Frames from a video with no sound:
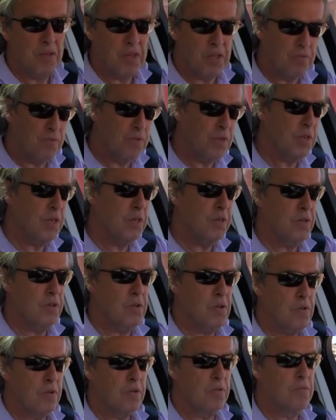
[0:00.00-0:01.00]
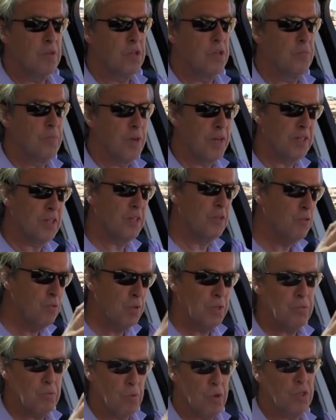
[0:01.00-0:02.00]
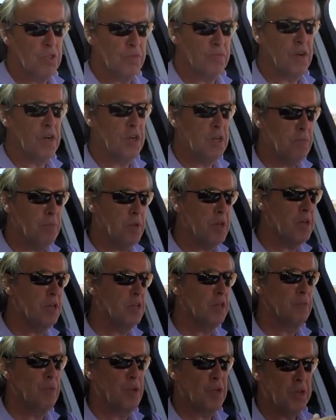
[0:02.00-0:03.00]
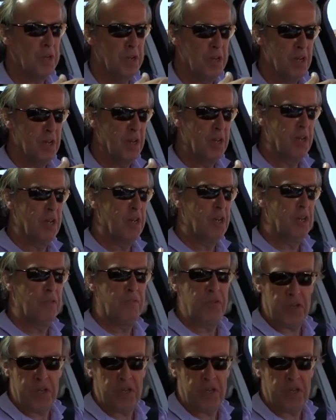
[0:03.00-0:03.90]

This really long wheelbase, it always was very pinched, but if you